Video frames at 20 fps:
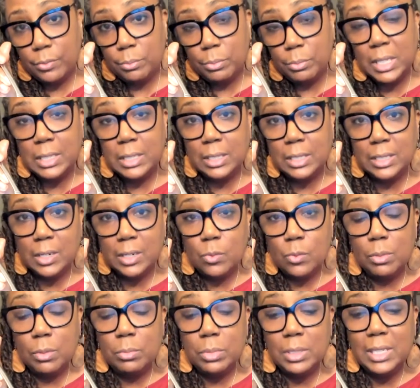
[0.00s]

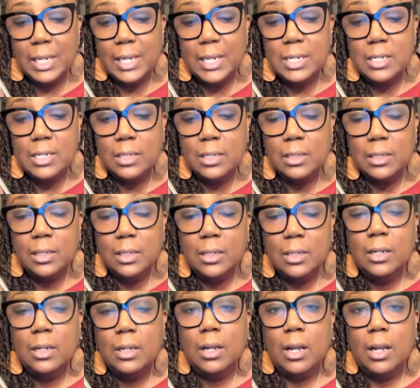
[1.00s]
liquid blend,
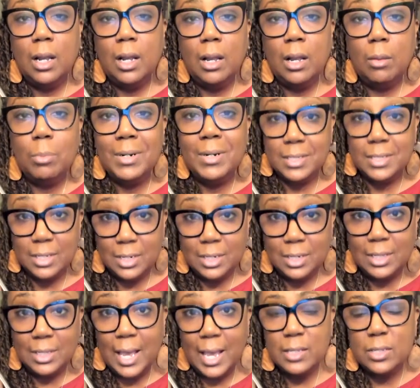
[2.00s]
but it's going to
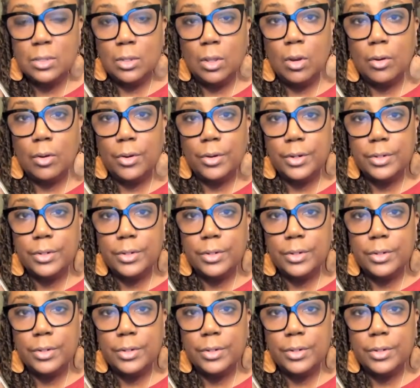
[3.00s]
last longer.